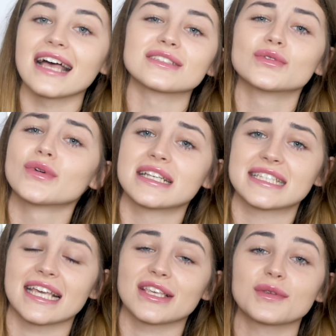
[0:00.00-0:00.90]
As always,
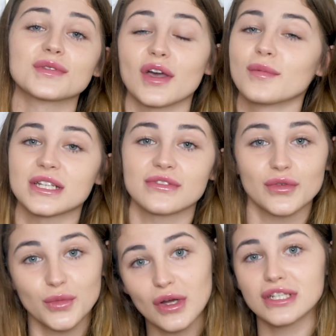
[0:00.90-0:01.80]
thank you so much
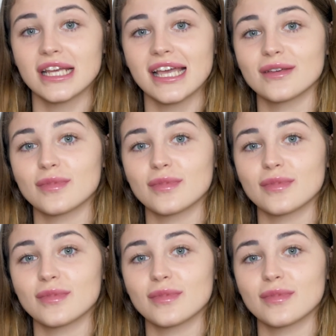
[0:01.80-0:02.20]
for watching.